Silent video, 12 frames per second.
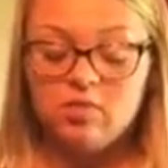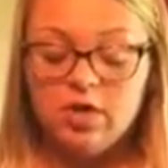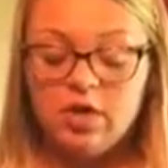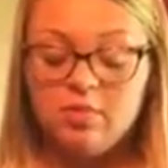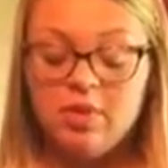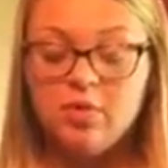
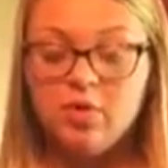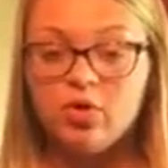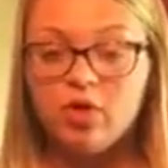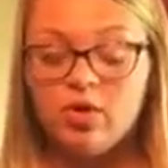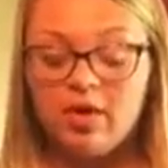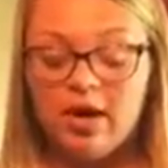Many people
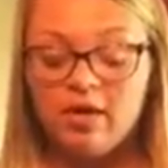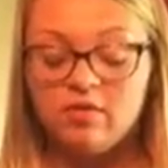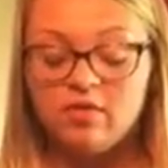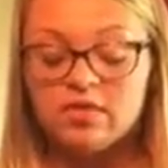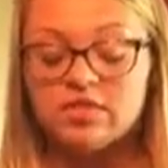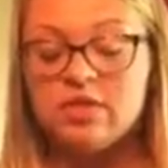grow out
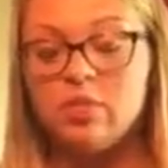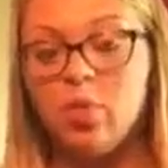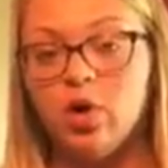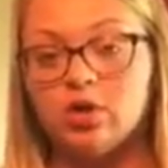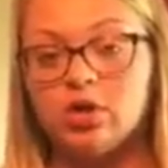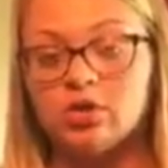of the
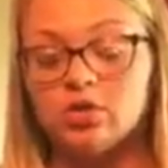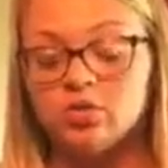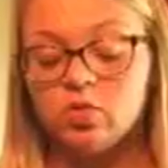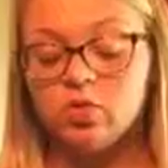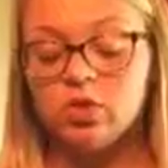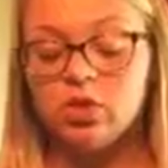sleepwalking
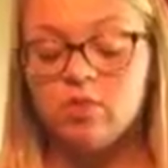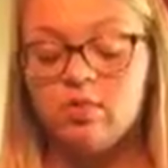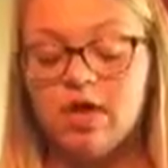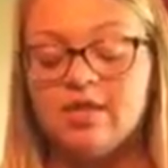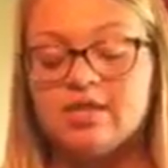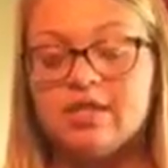disorder
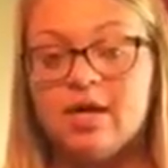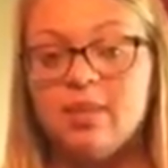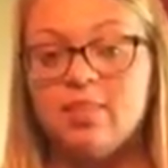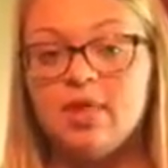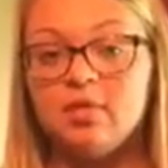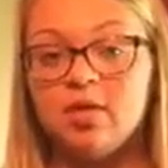by the
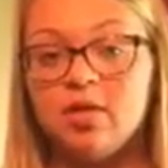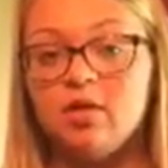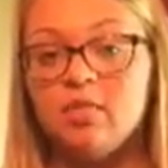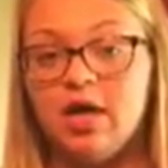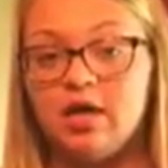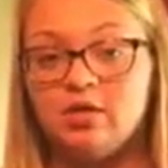time they
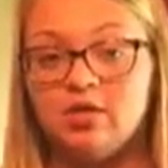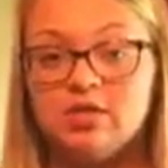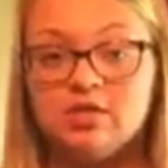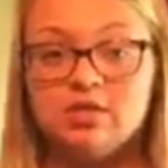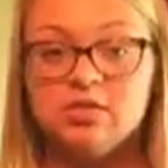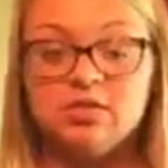become
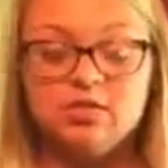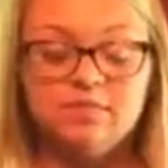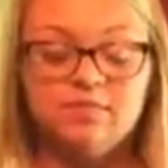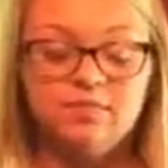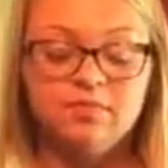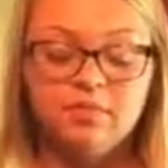adolescents.
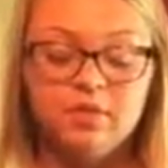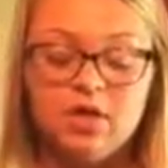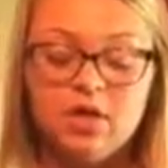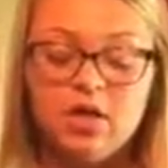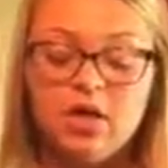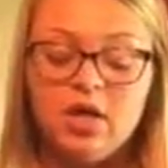
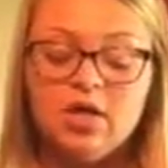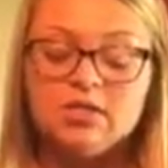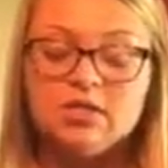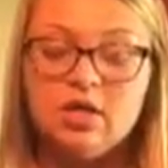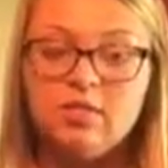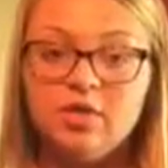
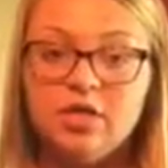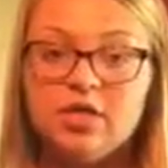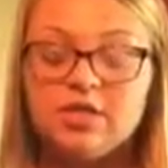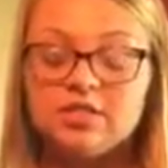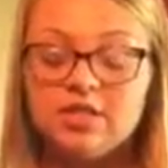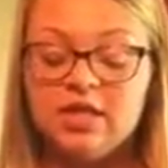Insomnia
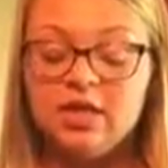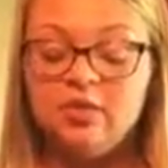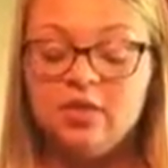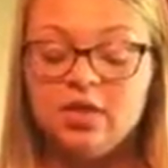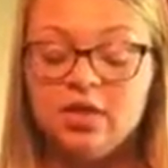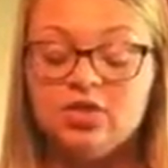is the
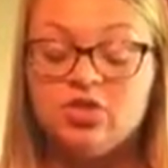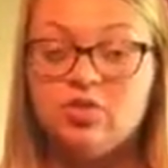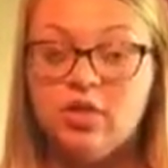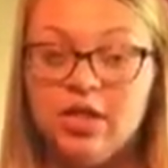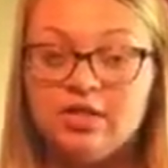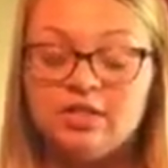inability to
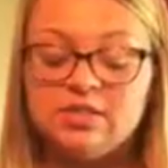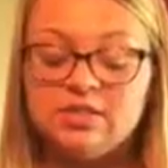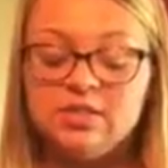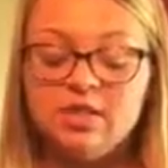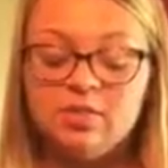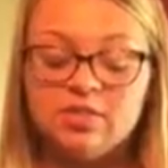get to
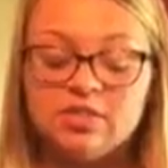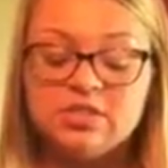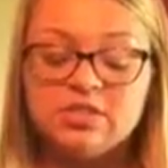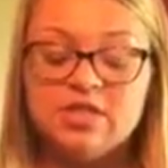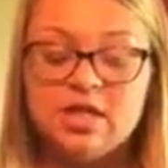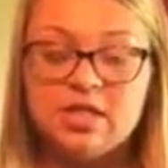sleep,
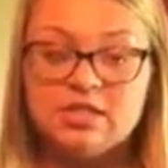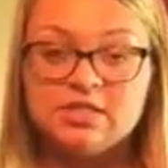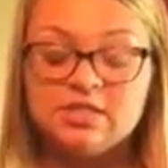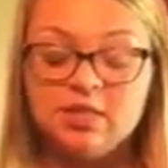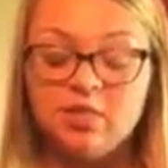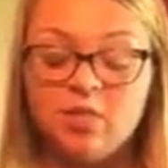stay
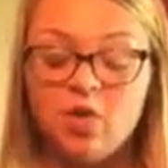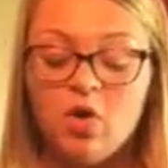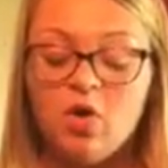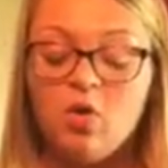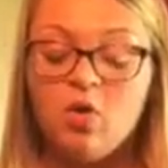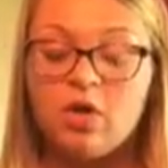asleep,
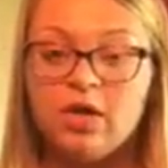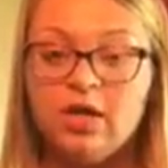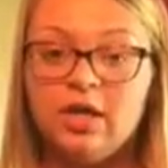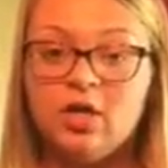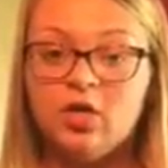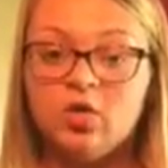or
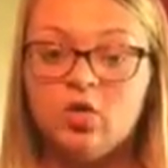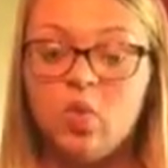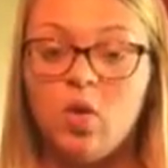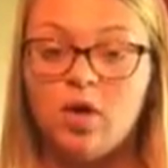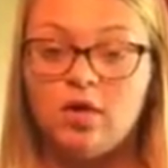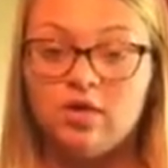get a good
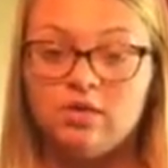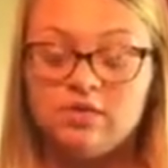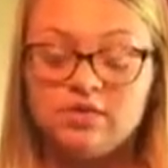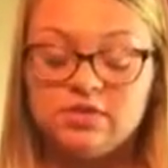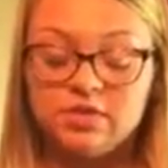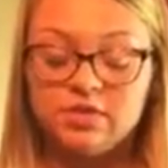quality
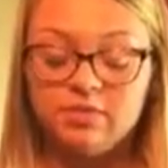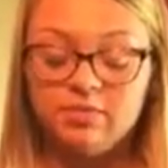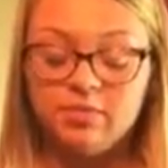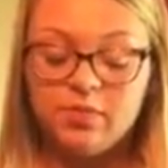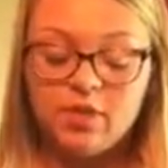of sleep.